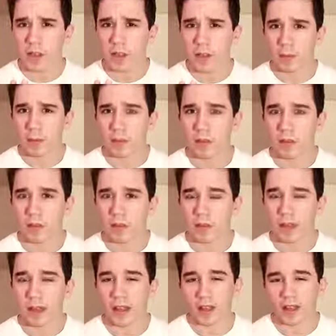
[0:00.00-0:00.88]
because
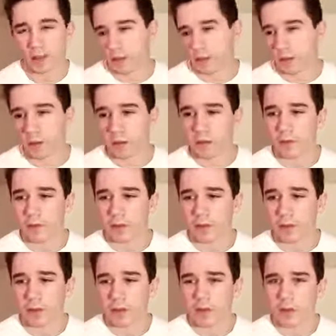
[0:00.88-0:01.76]
I just don't
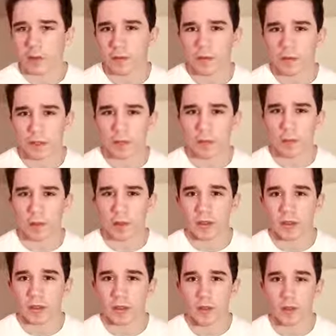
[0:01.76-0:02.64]
feel finger
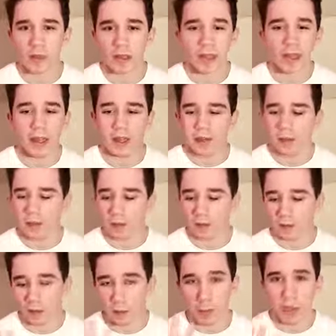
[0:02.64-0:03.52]
picks the way I
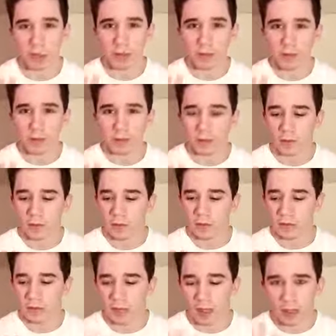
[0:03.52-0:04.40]
feel my
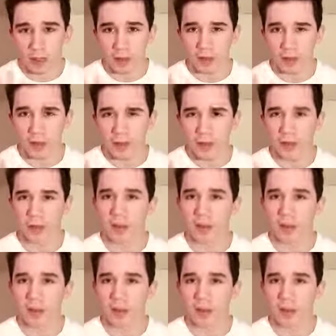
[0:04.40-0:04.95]
nails,